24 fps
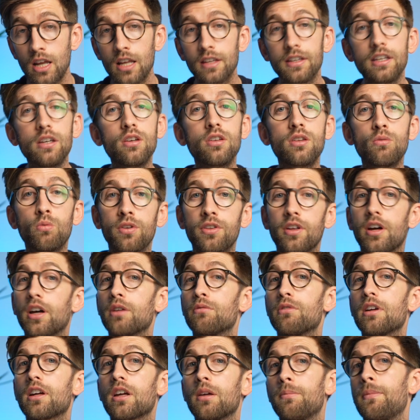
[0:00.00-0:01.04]
The other one that I'd
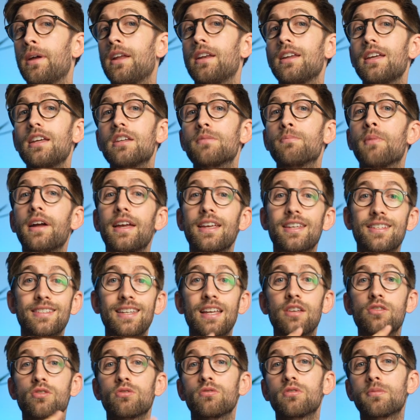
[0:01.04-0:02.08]
recommend is my
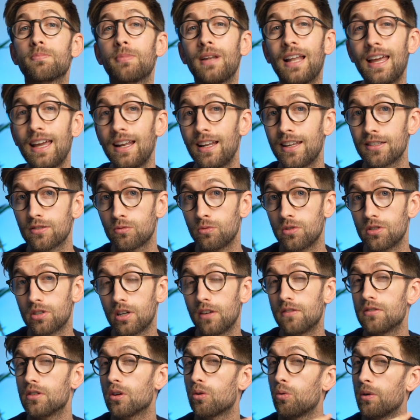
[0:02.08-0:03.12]
essentials playlist which
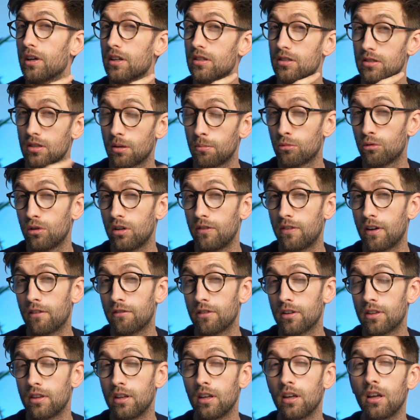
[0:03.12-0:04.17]
gives a quick summary of
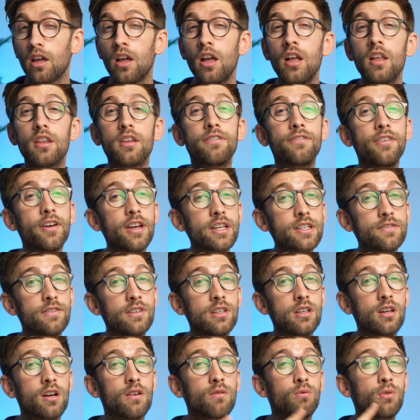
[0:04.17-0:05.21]
everything, the first
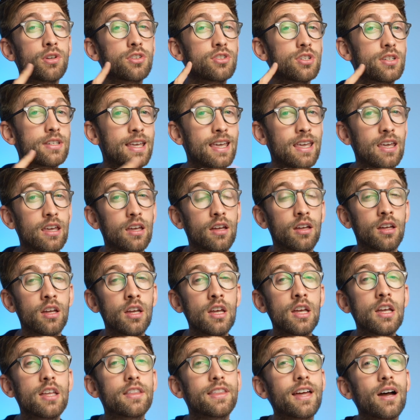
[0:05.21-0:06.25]
video of which is here.
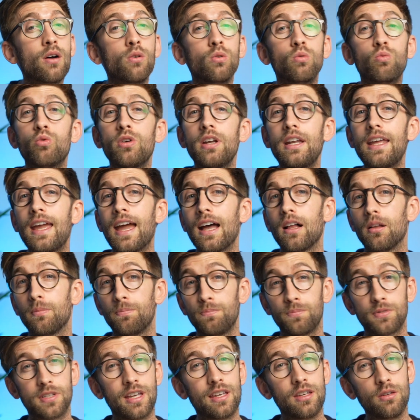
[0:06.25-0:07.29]
That will really
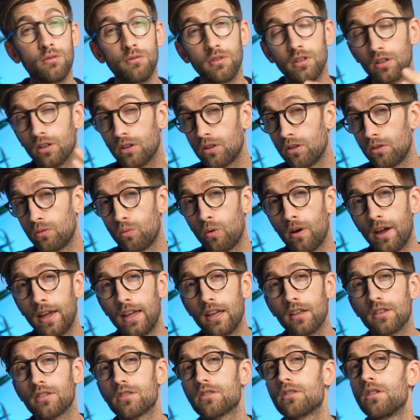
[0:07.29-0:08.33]
help set you in a good way
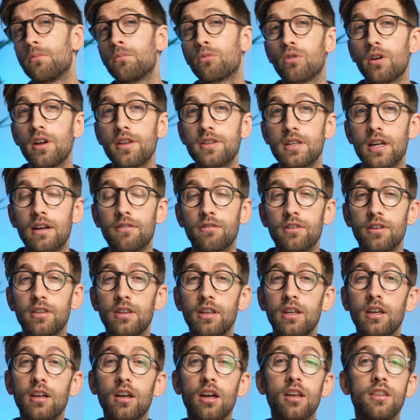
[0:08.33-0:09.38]
and summarize
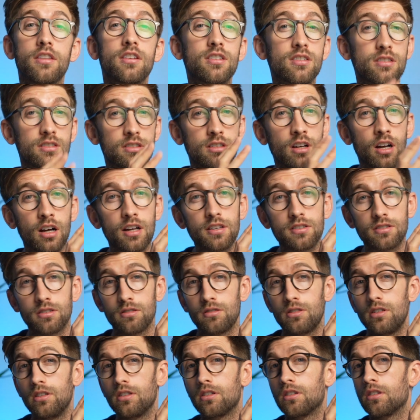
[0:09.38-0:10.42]
everything at the start so
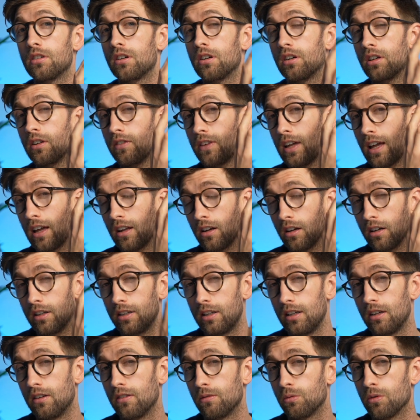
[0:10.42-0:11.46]
that you can kind of get an
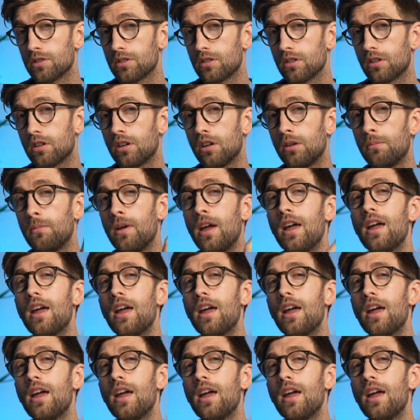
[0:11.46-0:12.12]
idea of what's to come